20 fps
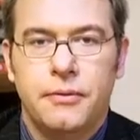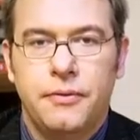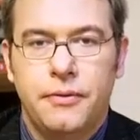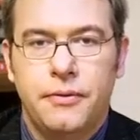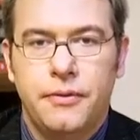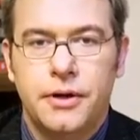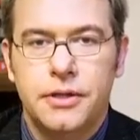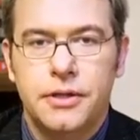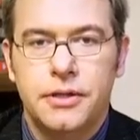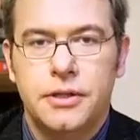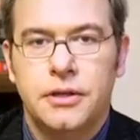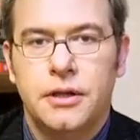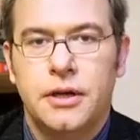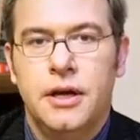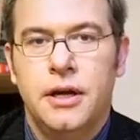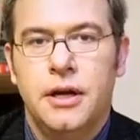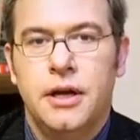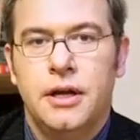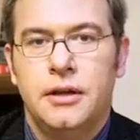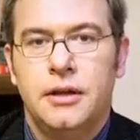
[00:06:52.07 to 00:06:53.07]
First,
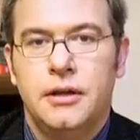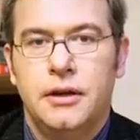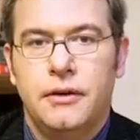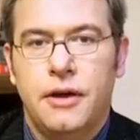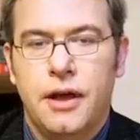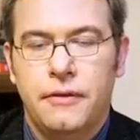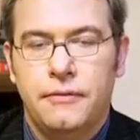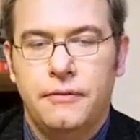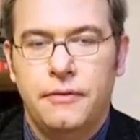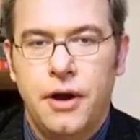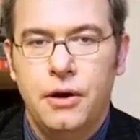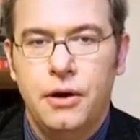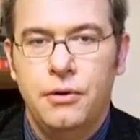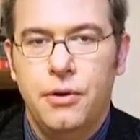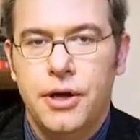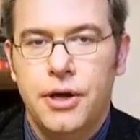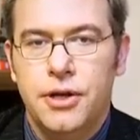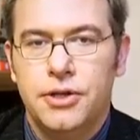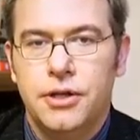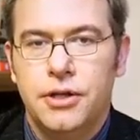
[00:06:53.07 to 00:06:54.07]
the
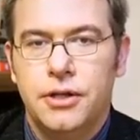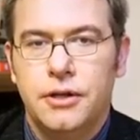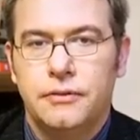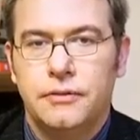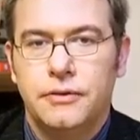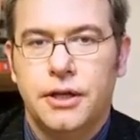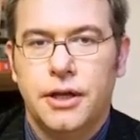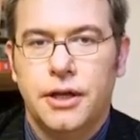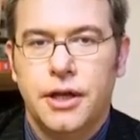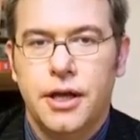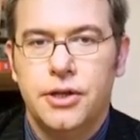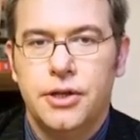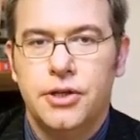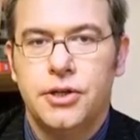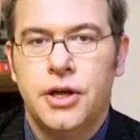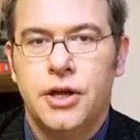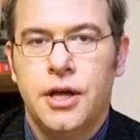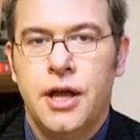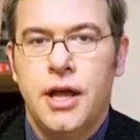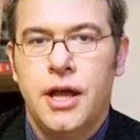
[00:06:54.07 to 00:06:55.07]
evaluation of the cash